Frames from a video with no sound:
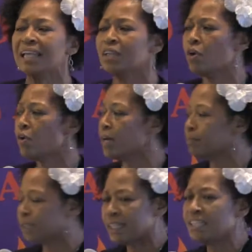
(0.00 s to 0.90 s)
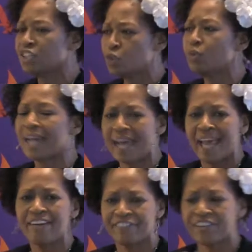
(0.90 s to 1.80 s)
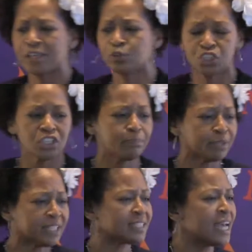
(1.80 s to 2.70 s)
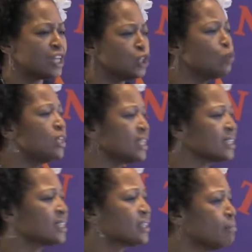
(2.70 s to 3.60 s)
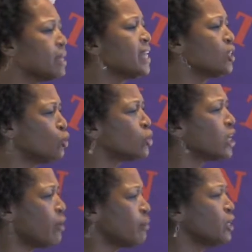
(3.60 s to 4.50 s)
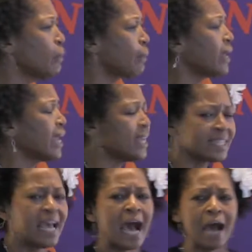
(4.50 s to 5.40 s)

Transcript: Lord, because you and I have fellowship, because you listen to me and you tell me your plans,